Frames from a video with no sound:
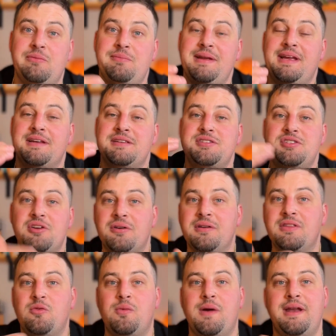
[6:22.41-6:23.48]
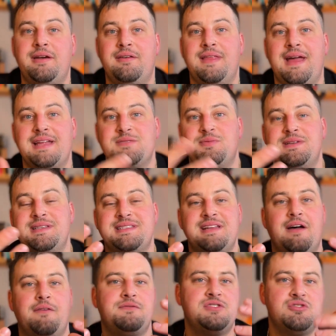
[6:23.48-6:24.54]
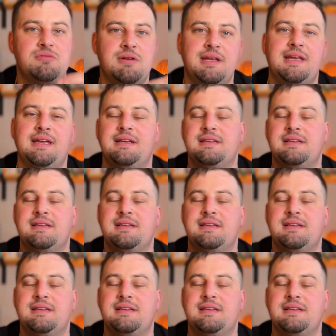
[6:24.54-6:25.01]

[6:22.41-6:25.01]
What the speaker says: because during the winter, that's when stuff's shrinking,